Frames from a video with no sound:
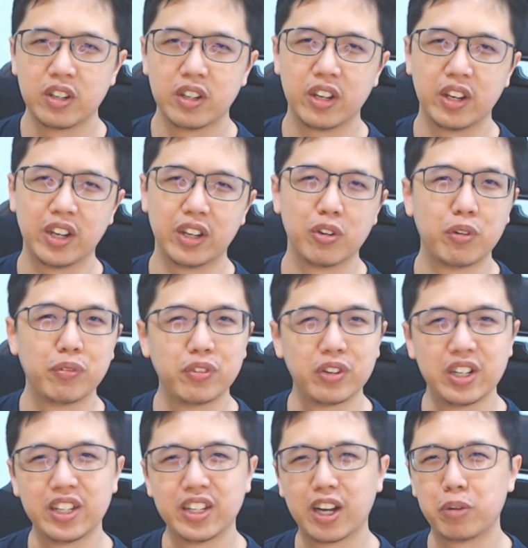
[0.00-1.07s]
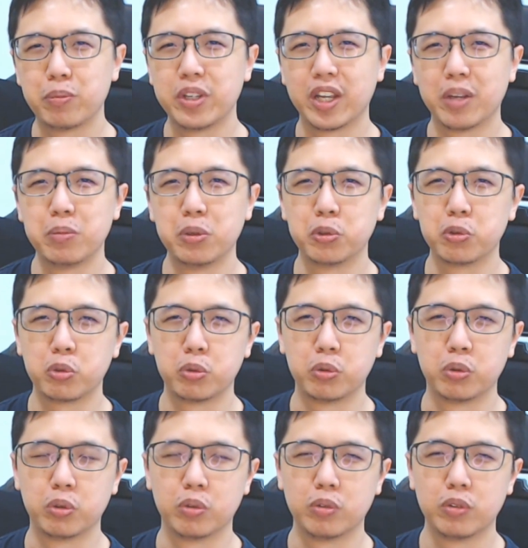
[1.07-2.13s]
and hopefully I'll be able
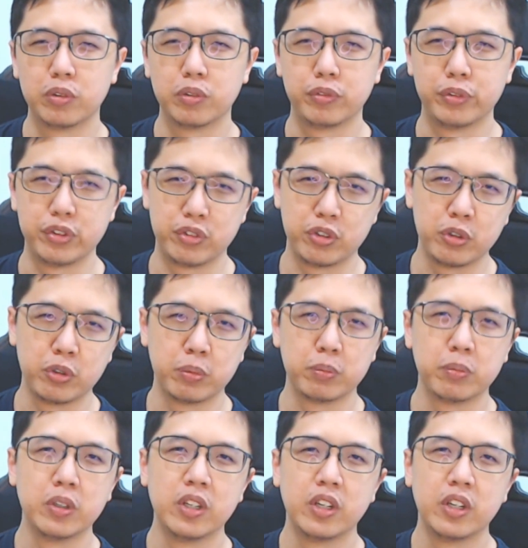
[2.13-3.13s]
to resume